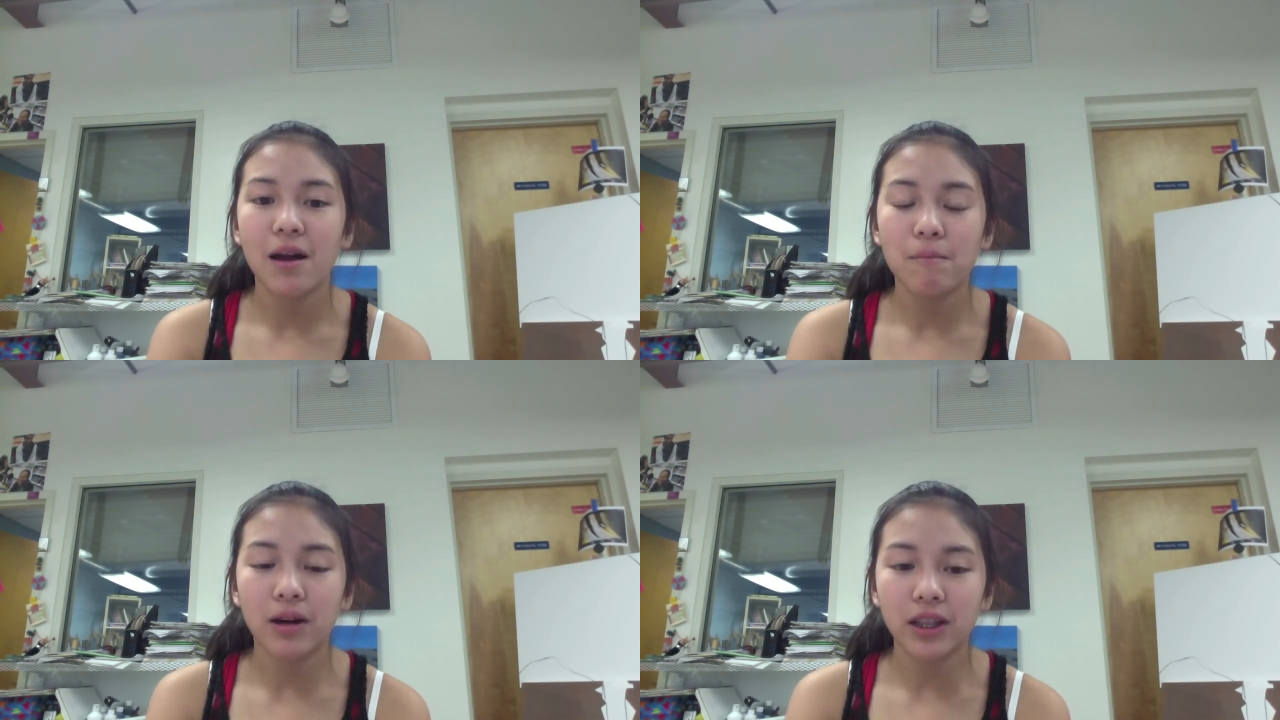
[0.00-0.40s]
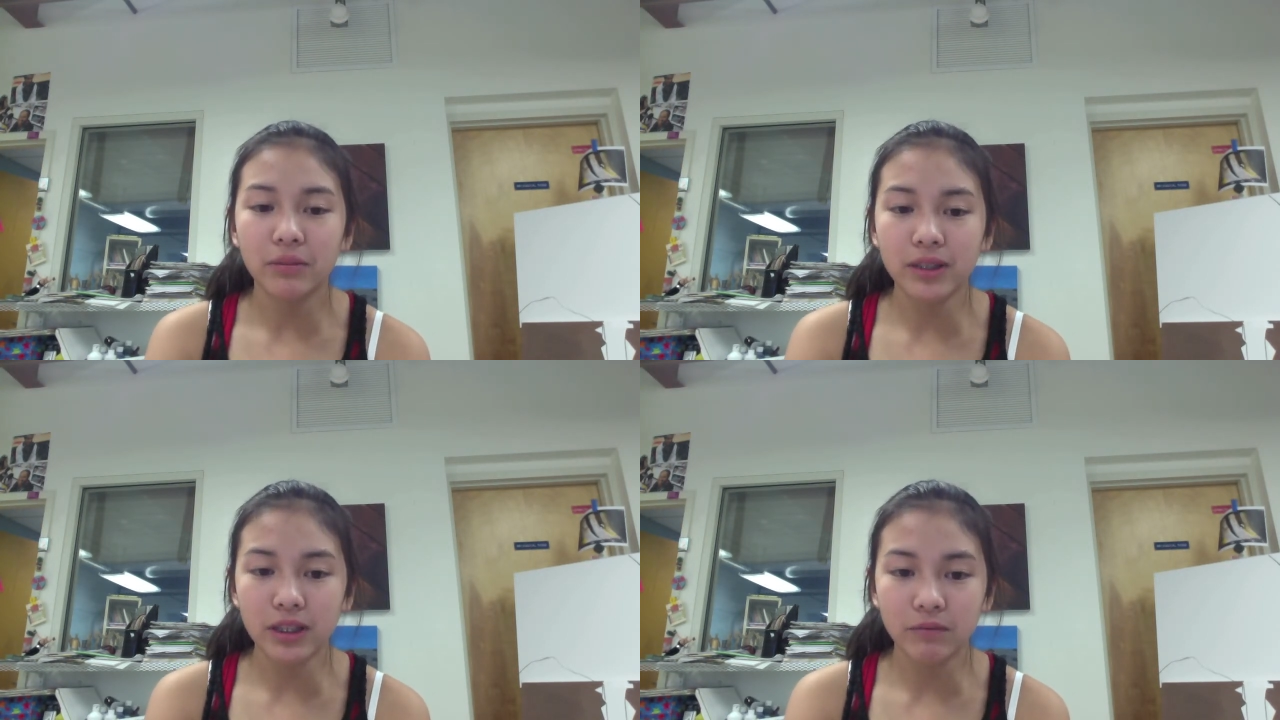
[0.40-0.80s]
Mali
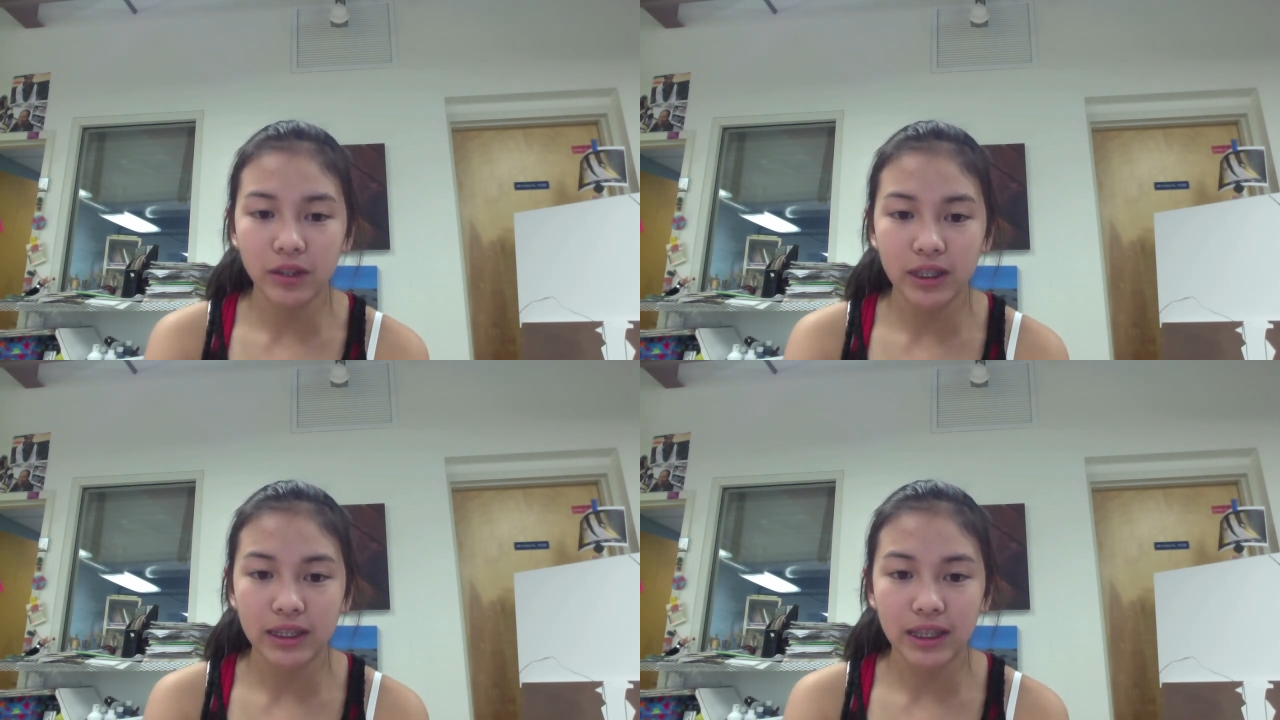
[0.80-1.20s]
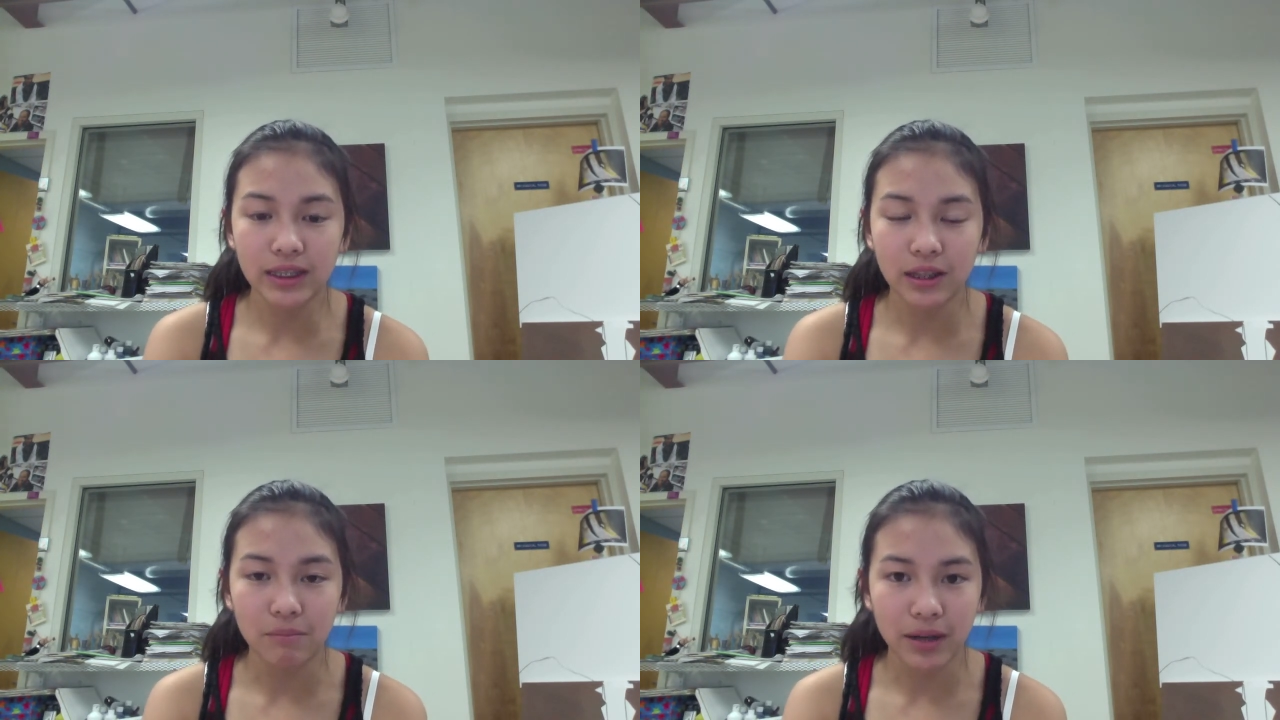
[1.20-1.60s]
was converted to
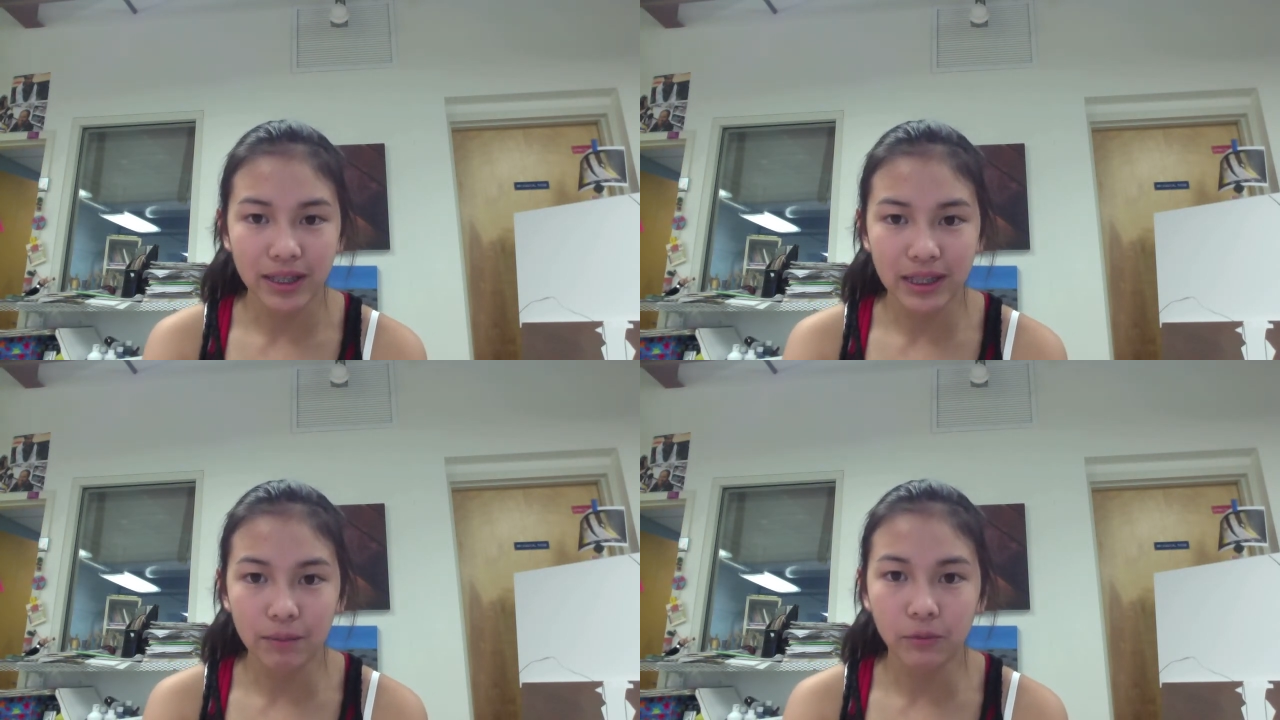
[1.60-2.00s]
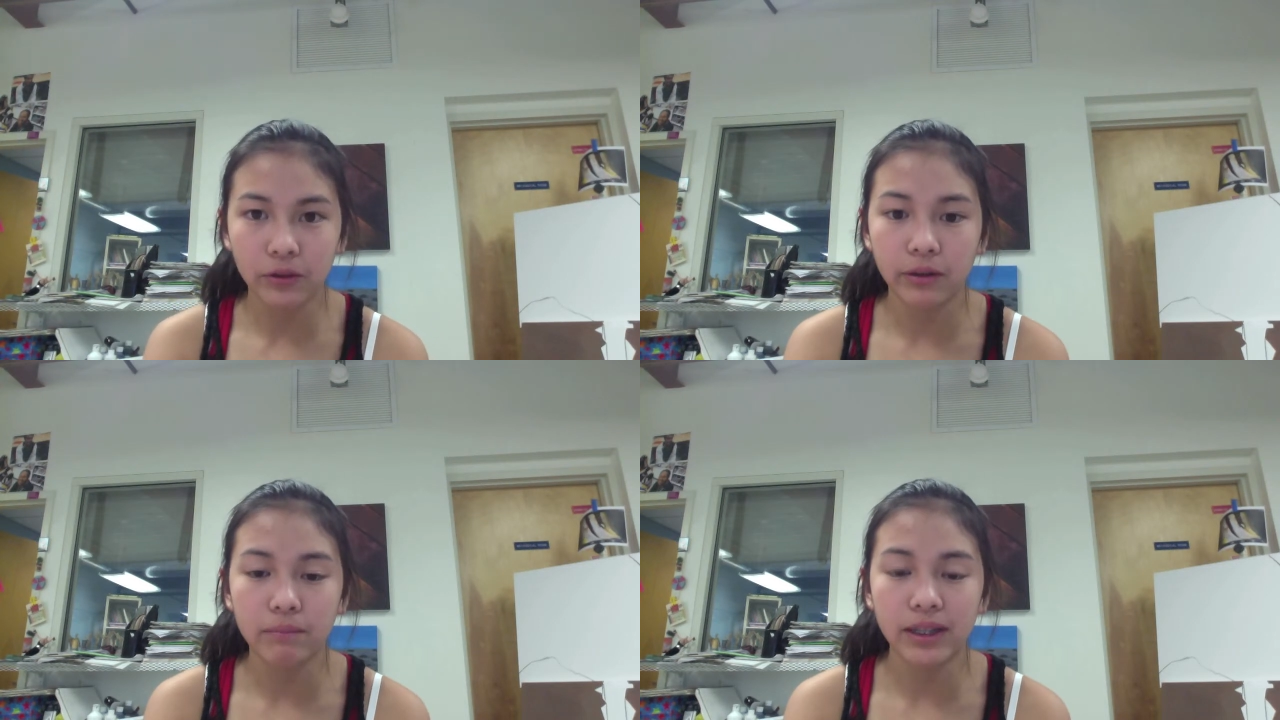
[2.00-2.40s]
Islam by its
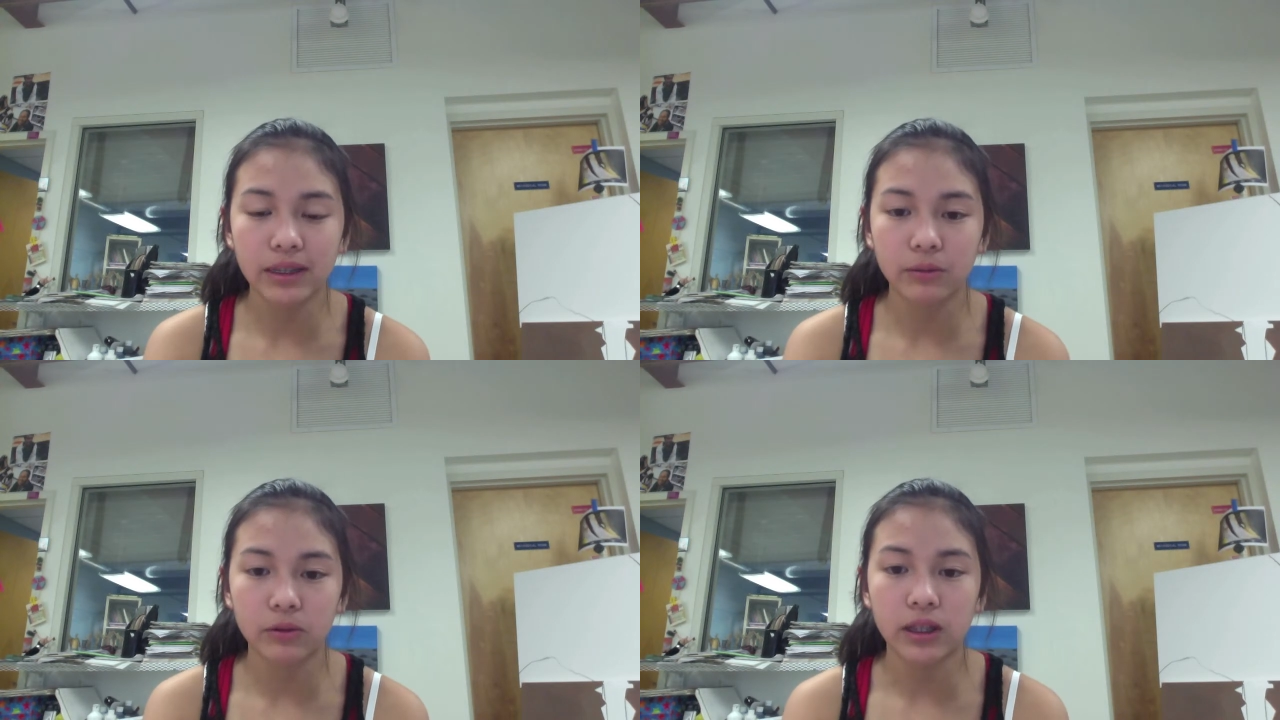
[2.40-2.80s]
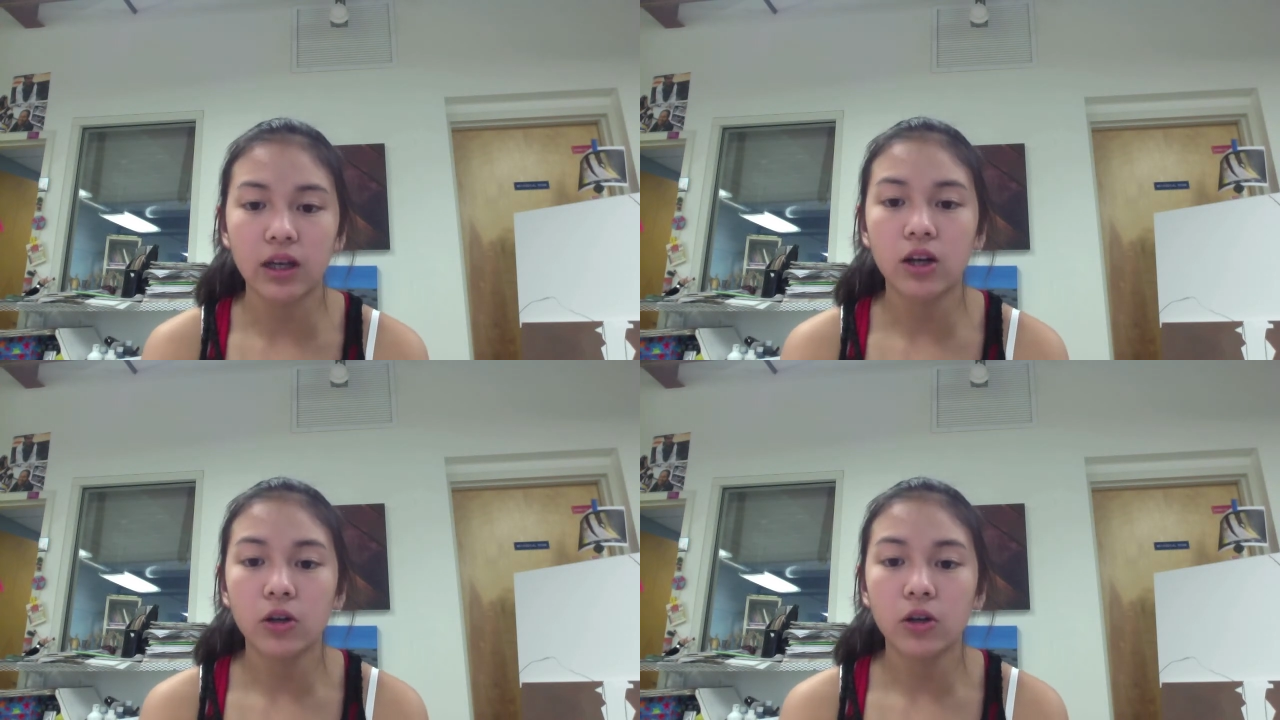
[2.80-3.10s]
emperor Mansa Musa,